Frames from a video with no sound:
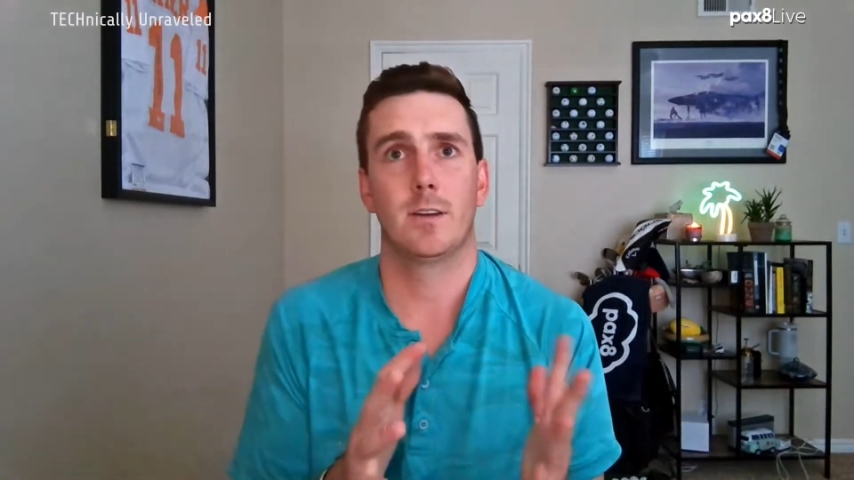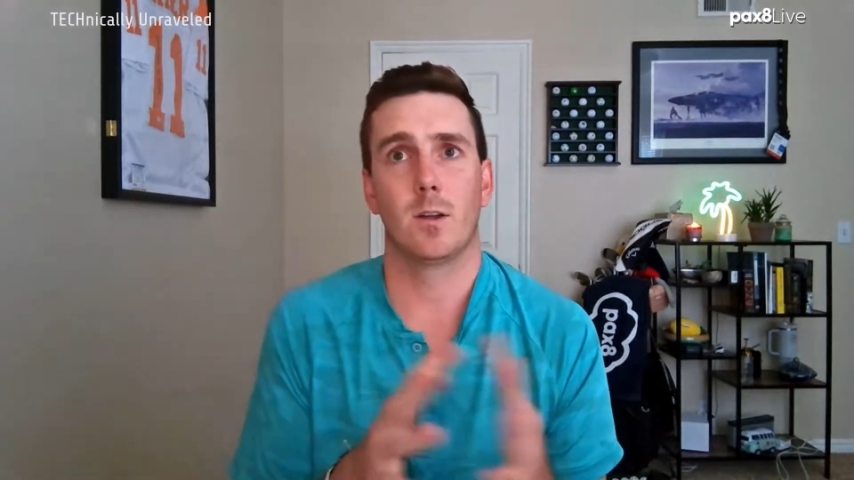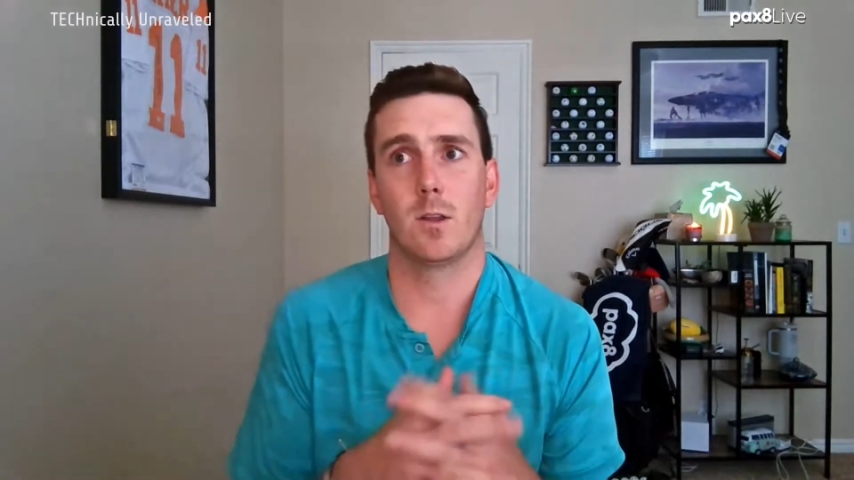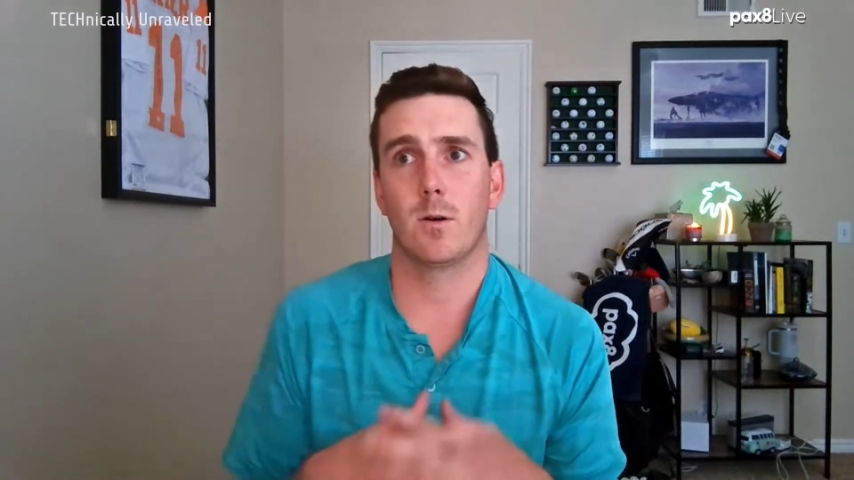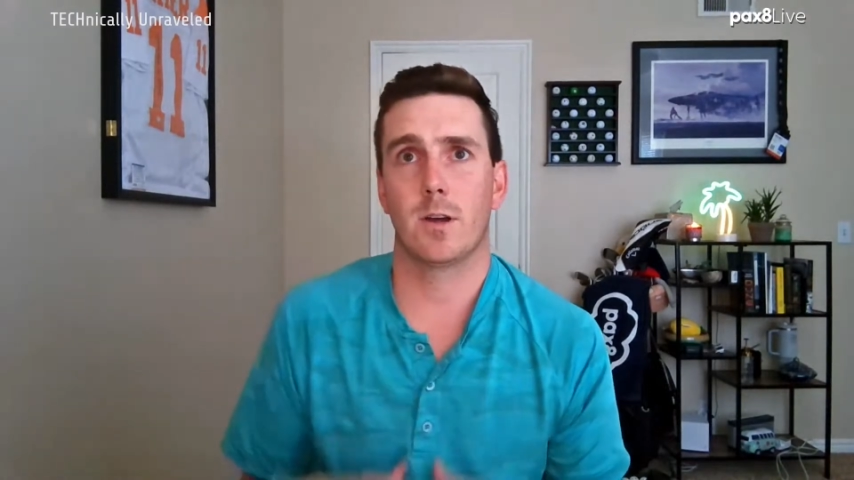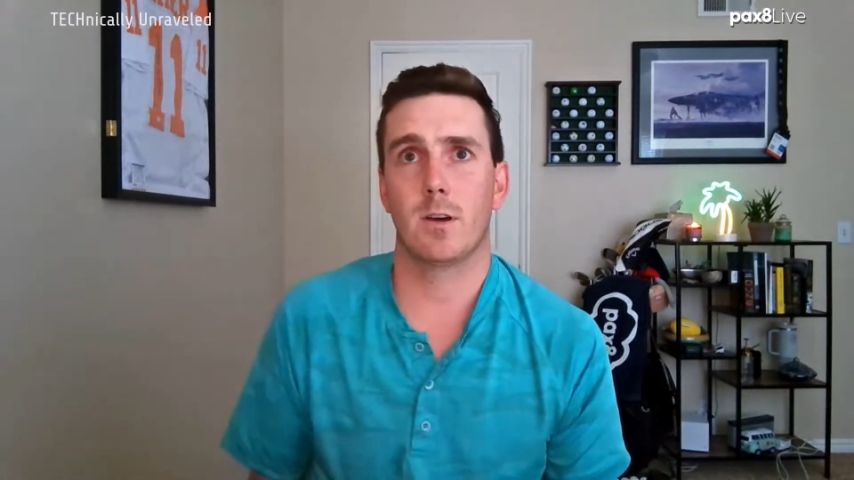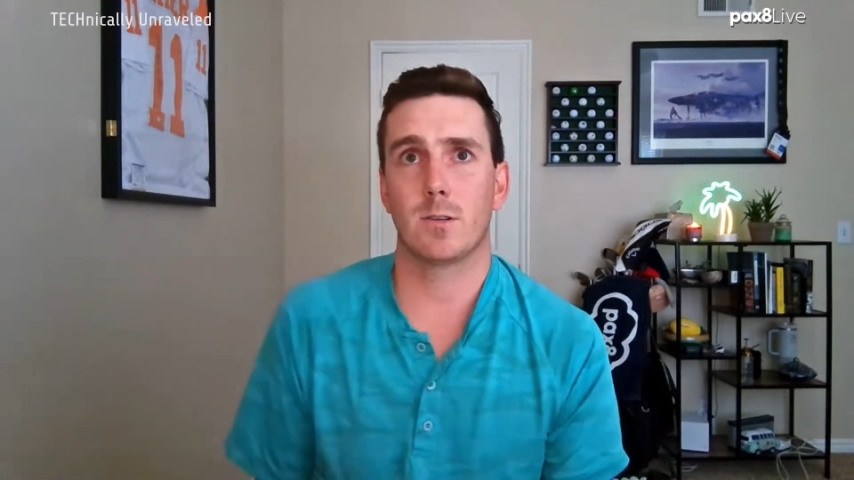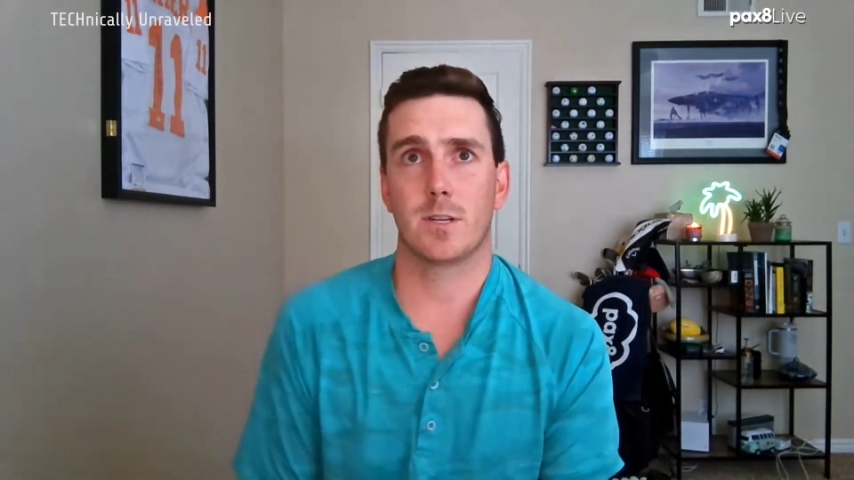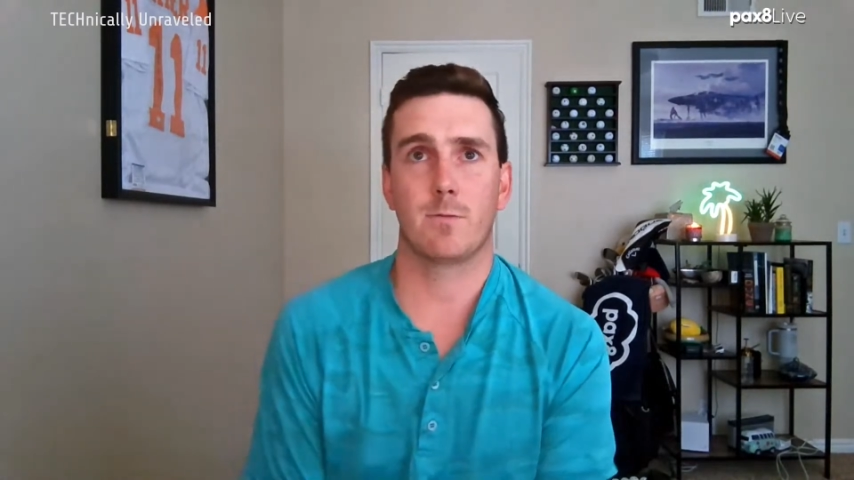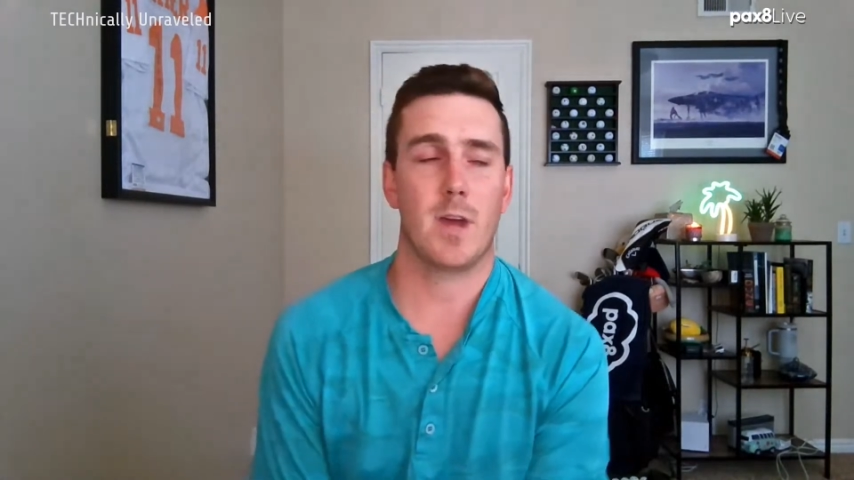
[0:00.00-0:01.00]
Lord
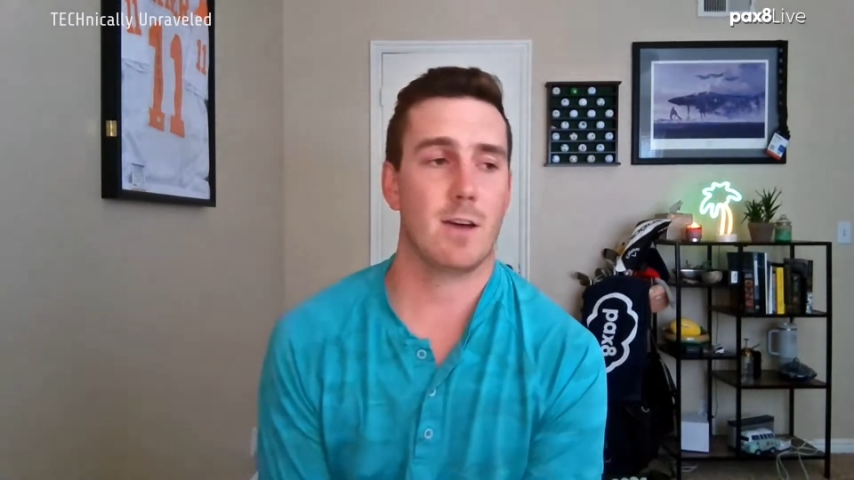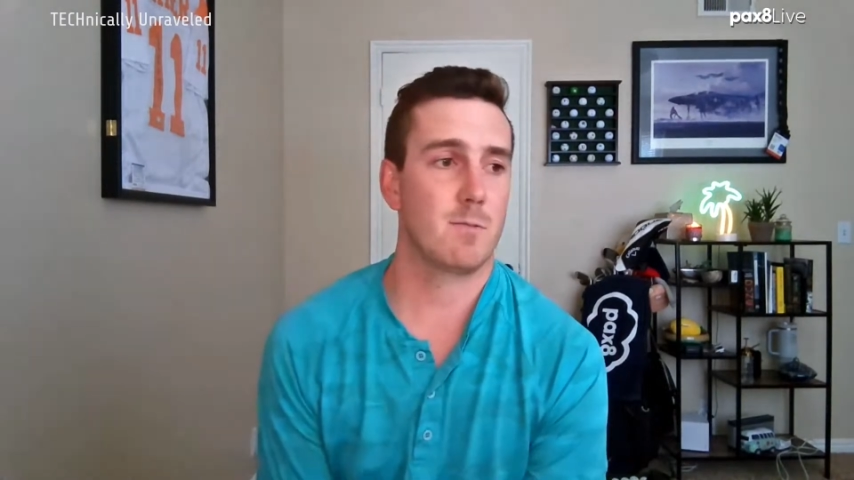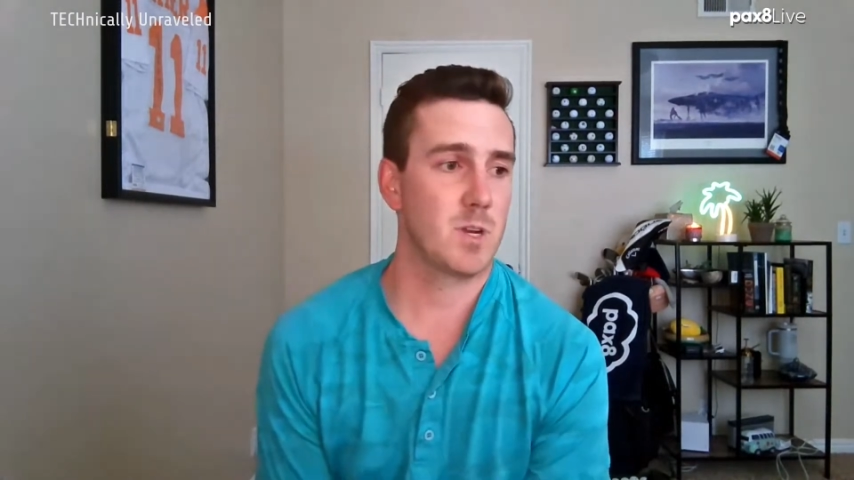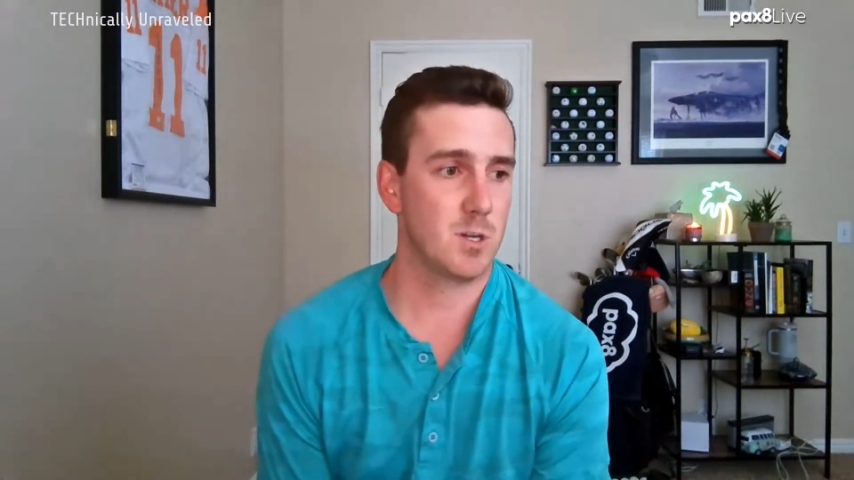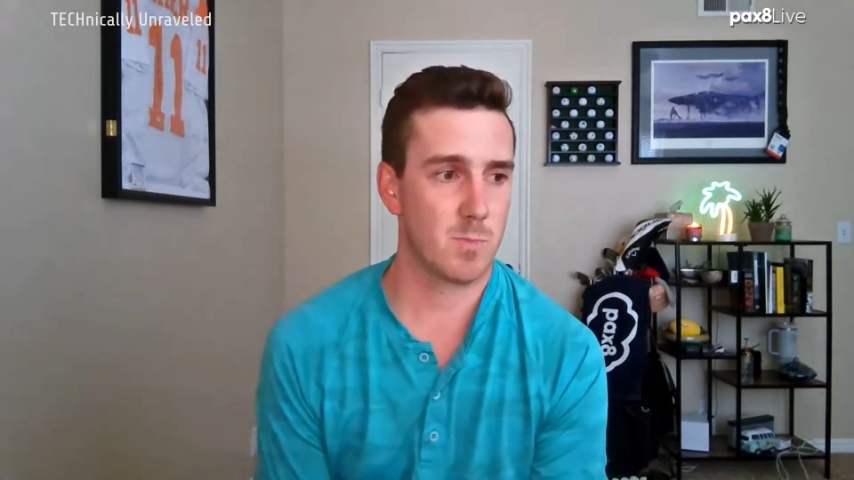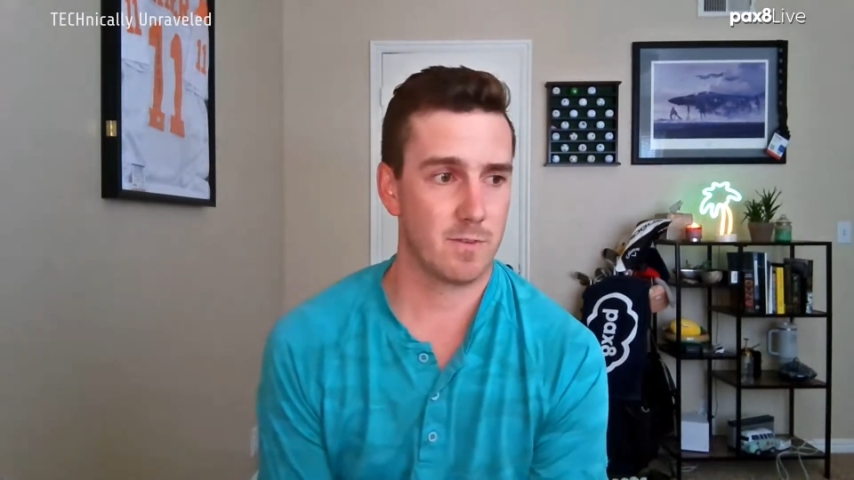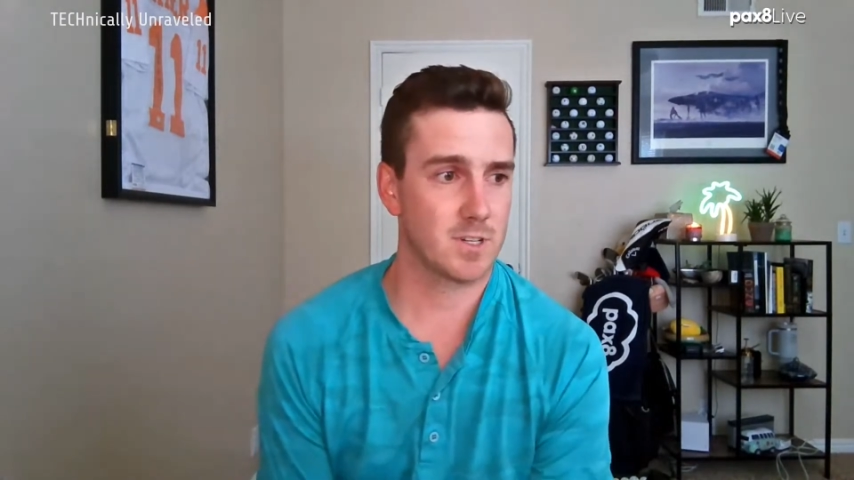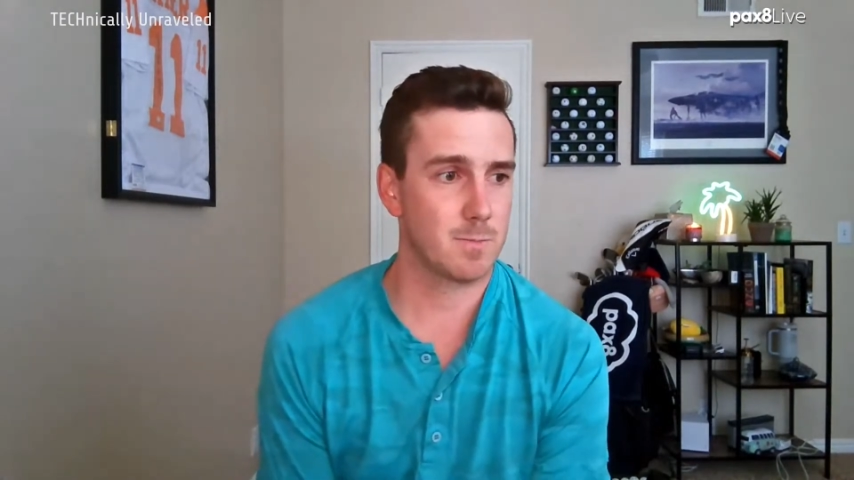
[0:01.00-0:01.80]
knows if we have a mission briefing,